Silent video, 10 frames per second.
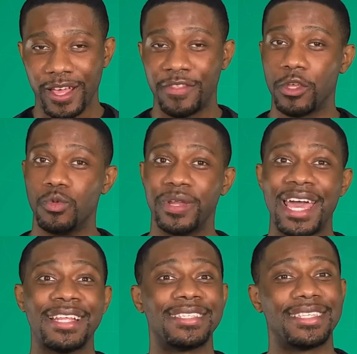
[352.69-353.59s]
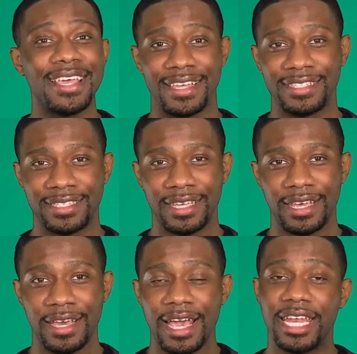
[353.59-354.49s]
in the United States,
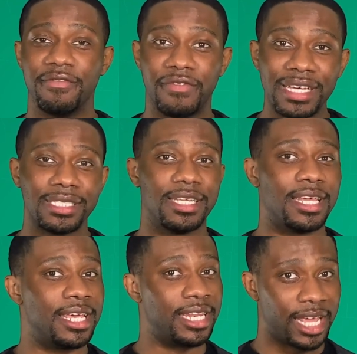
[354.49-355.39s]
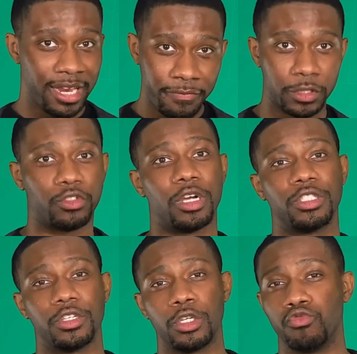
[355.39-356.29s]
and invested in
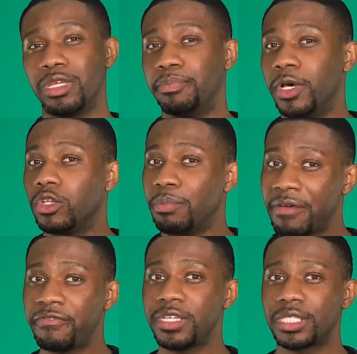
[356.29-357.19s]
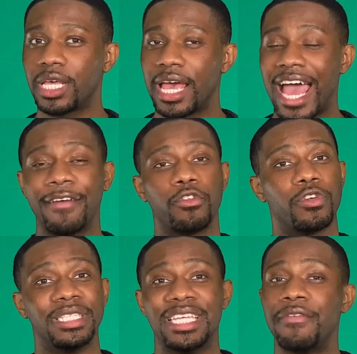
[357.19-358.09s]
infrastructure to rebuild Memphis after
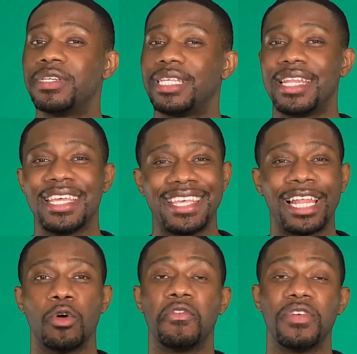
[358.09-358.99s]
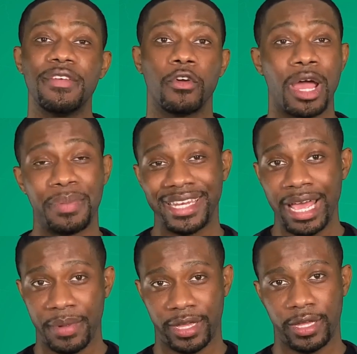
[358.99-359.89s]
a devastating yellow fever
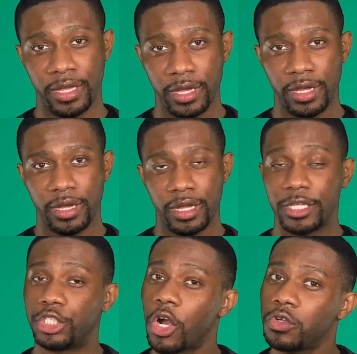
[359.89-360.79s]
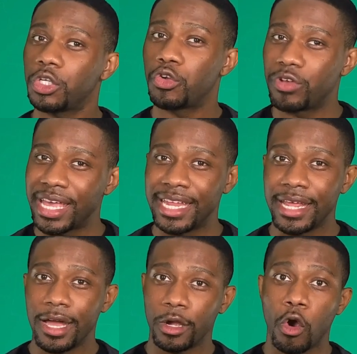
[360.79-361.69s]
epidemic. Church created
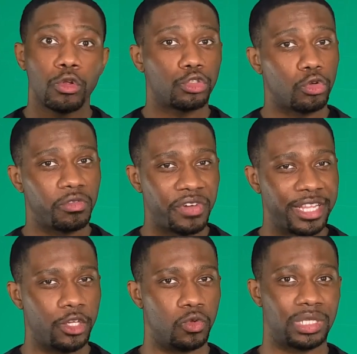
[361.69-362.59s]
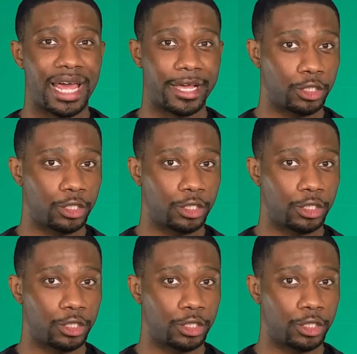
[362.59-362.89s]
cultural venues like